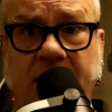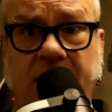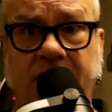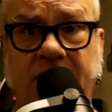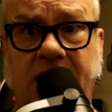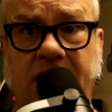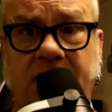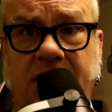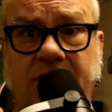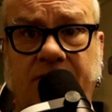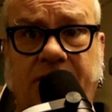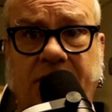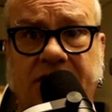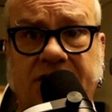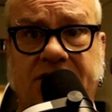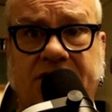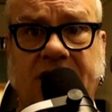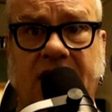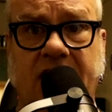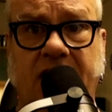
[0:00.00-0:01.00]
and then
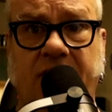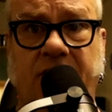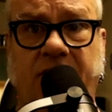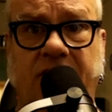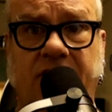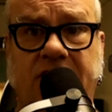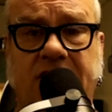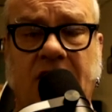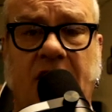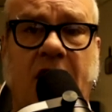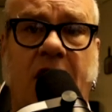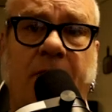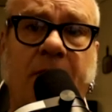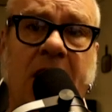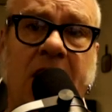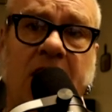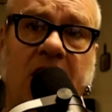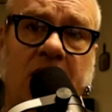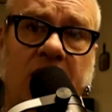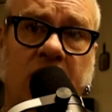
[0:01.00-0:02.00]
pinch down with your thumb.
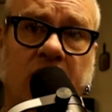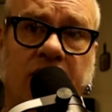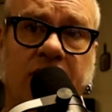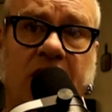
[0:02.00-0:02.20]
You'll